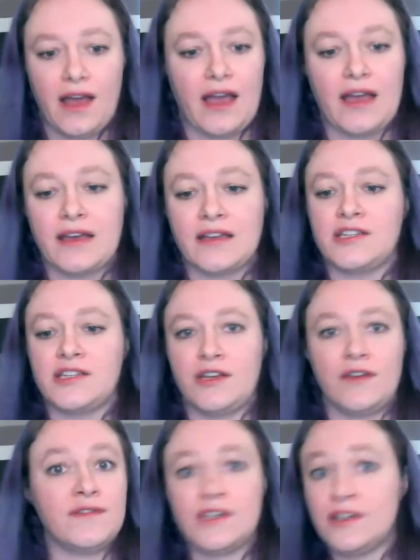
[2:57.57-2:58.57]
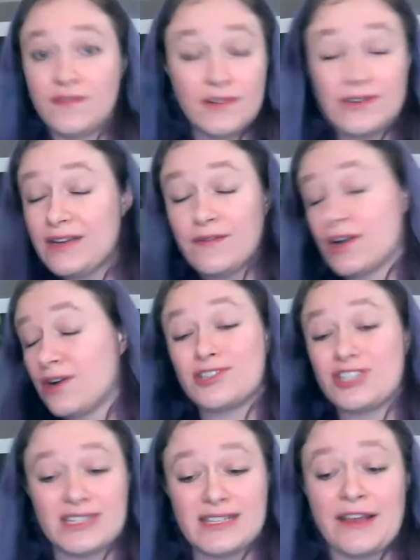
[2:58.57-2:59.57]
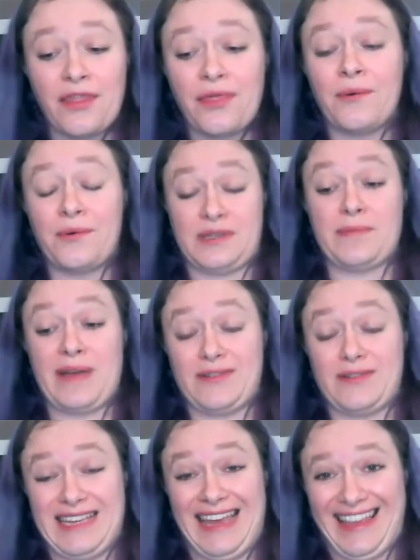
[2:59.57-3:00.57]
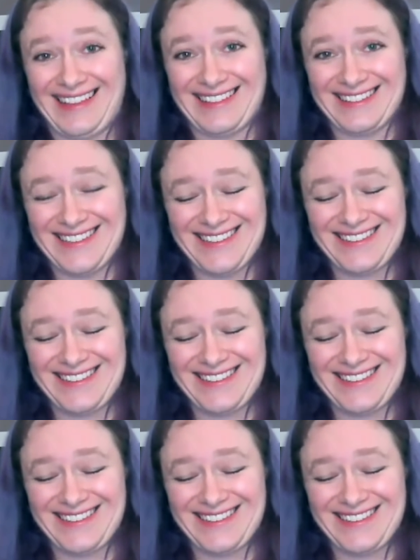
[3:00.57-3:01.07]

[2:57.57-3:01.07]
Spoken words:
and you've not even consciously thought about it.